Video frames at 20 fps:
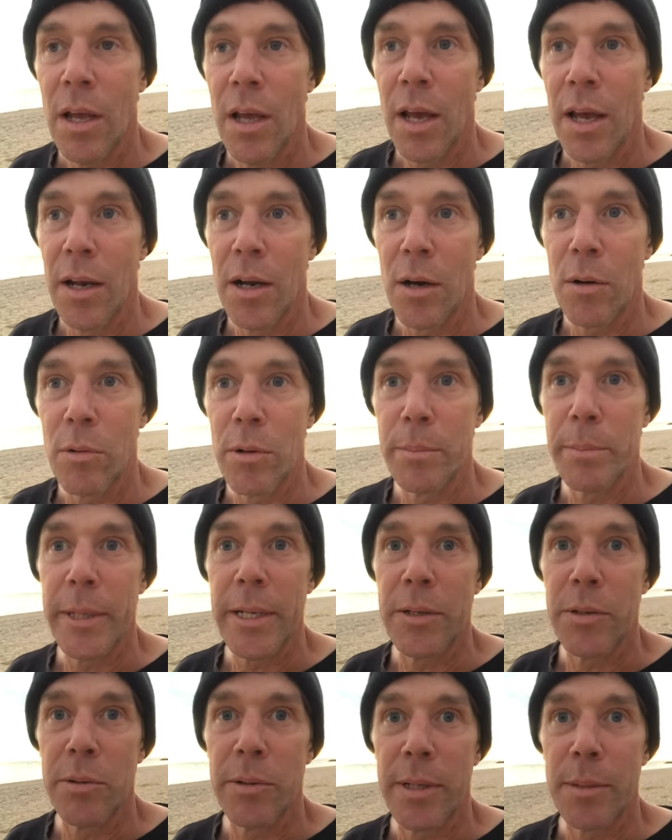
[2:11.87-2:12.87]
And I will
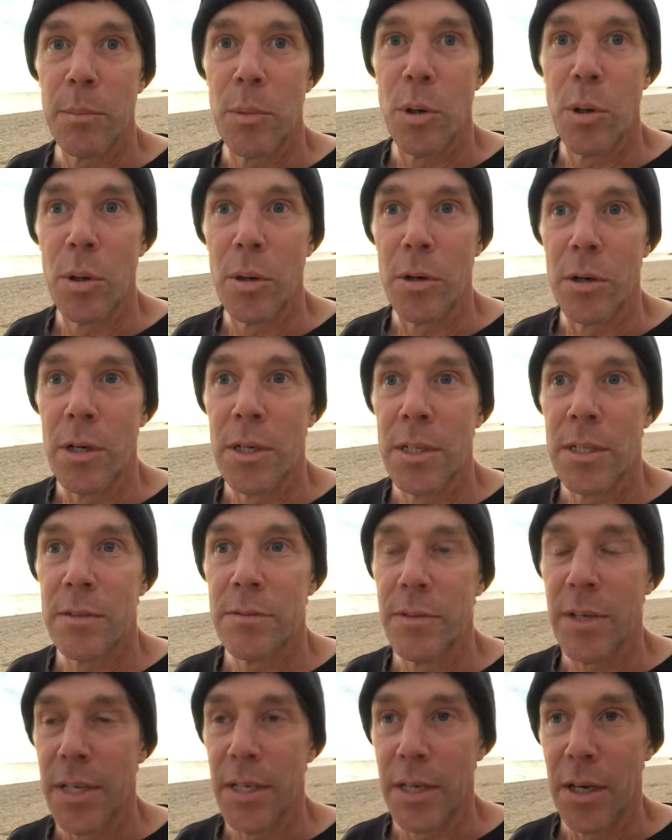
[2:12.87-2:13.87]
be doing more
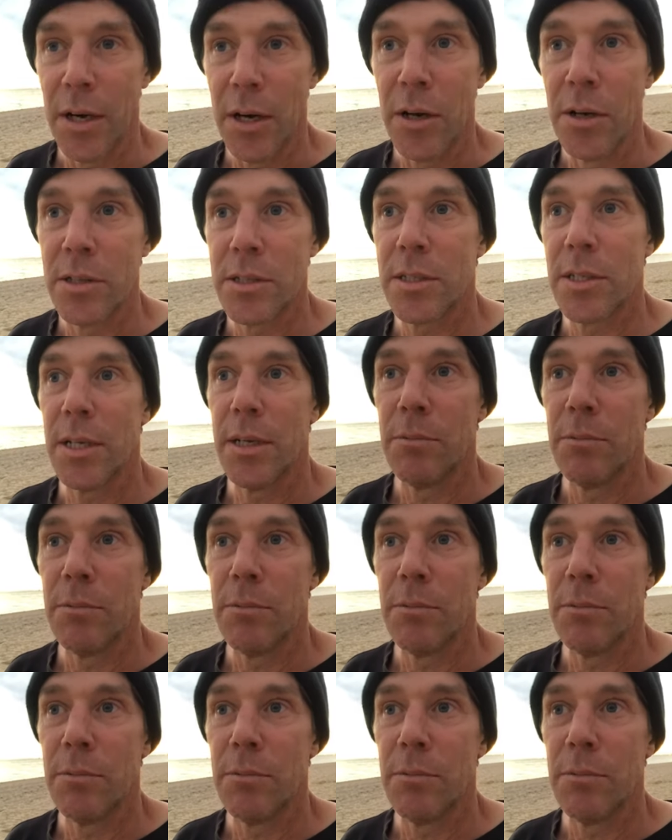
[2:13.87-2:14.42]
videos